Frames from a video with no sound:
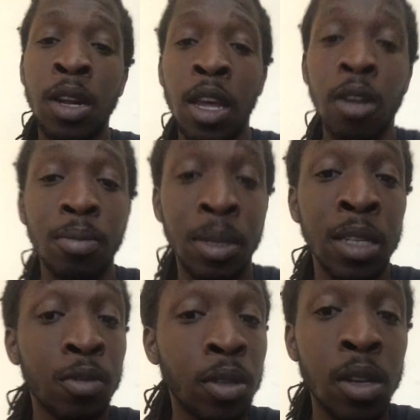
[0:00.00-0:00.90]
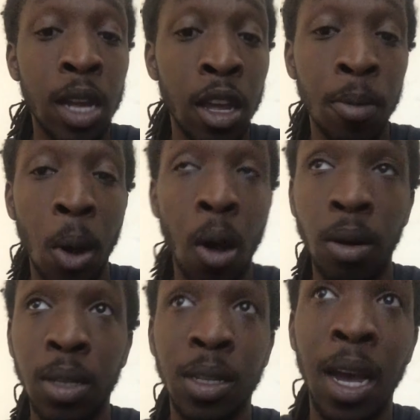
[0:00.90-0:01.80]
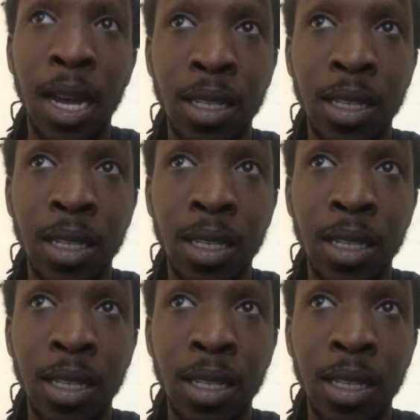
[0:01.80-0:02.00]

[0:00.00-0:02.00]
Is what's going to help all these guys. And